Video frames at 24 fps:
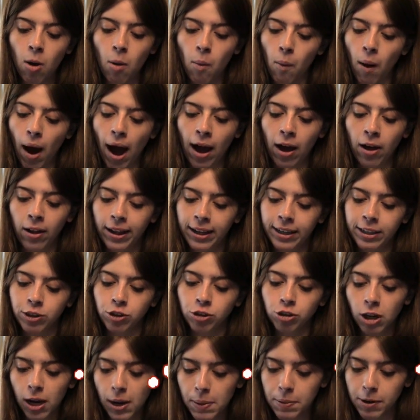while
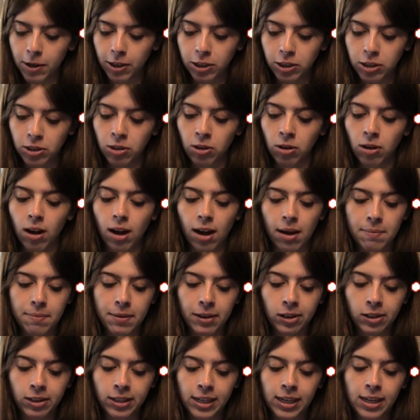intrapersonal
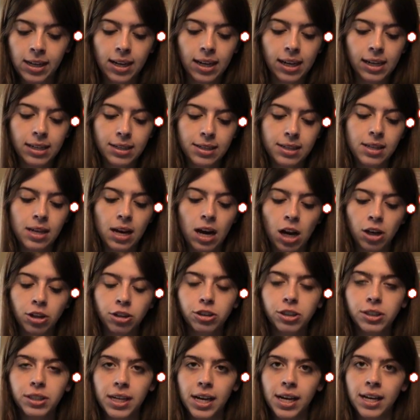ability is the
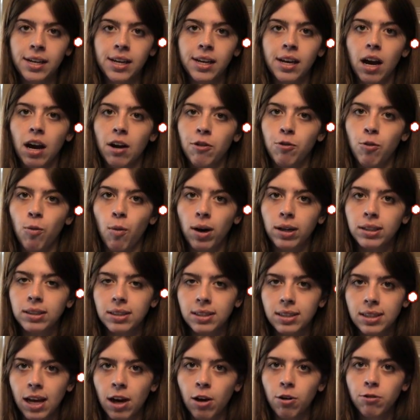understanding of
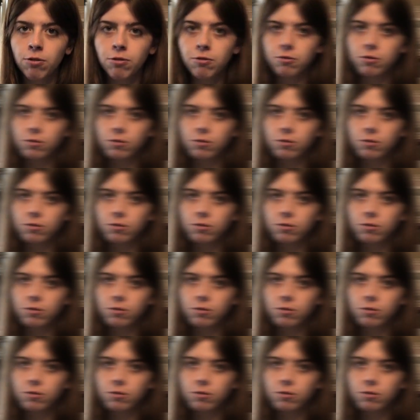oneself.